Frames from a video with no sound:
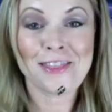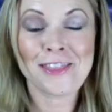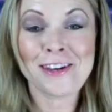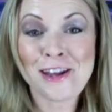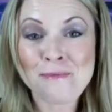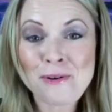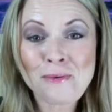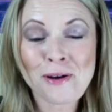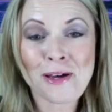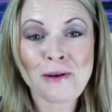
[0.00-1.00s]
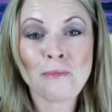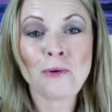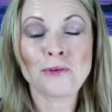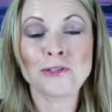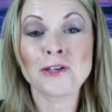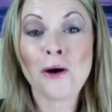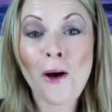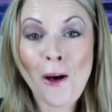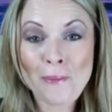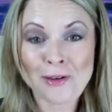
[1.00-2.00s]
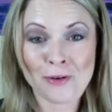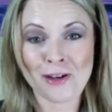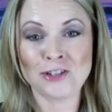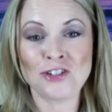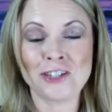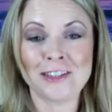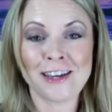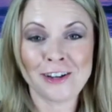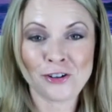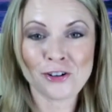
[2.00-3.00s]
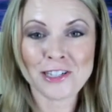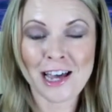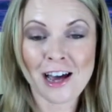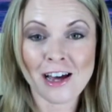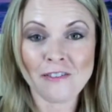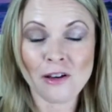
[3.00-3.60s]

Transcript: The number one most common question that young girls have